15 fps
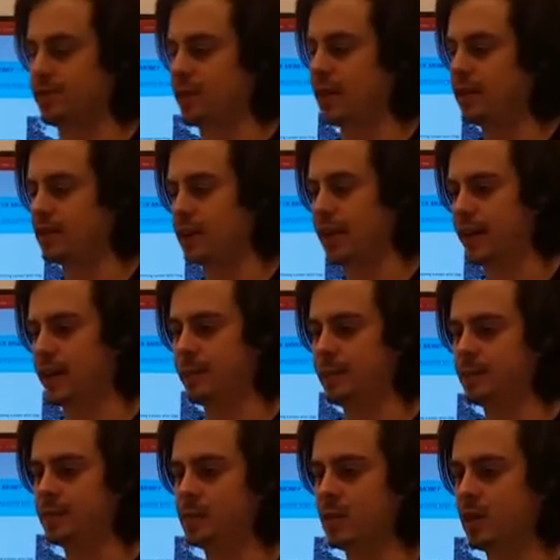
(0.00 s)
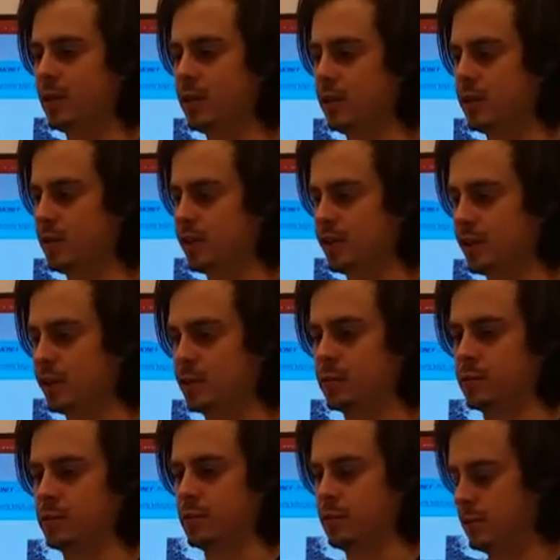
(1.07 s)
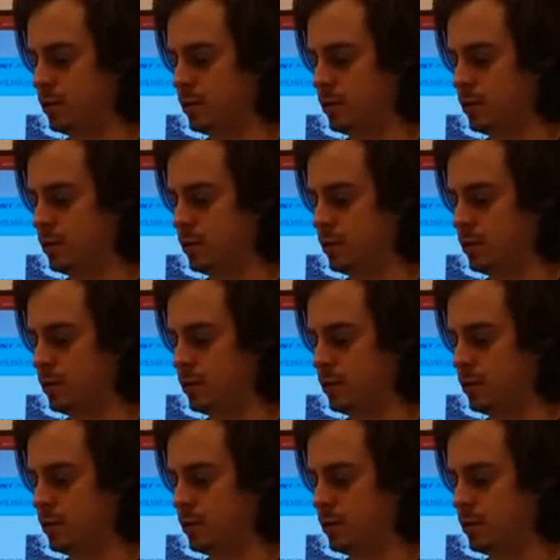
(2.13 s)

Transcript: for healthcare. So,